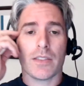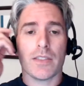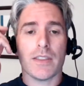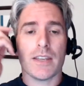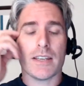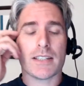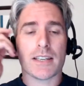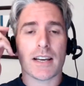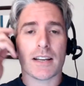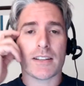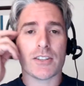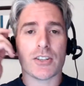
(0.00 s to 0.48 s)

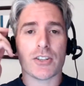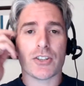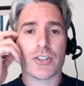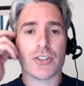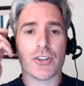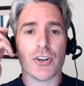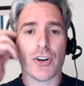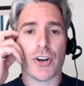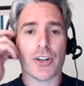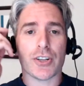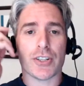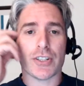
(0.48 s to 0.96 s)
this
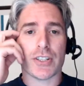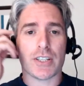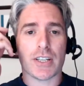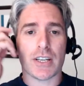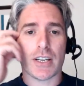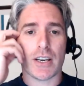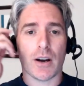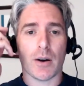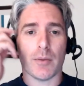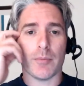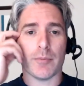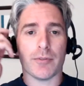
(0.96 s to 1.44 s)

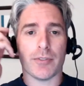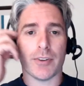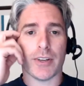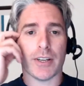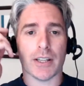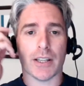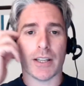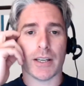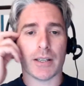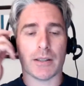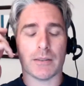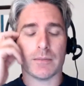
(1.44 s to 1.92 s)
uncertainty I'm
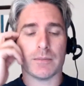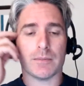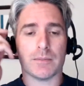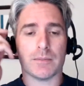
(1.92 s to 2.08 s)
feeling,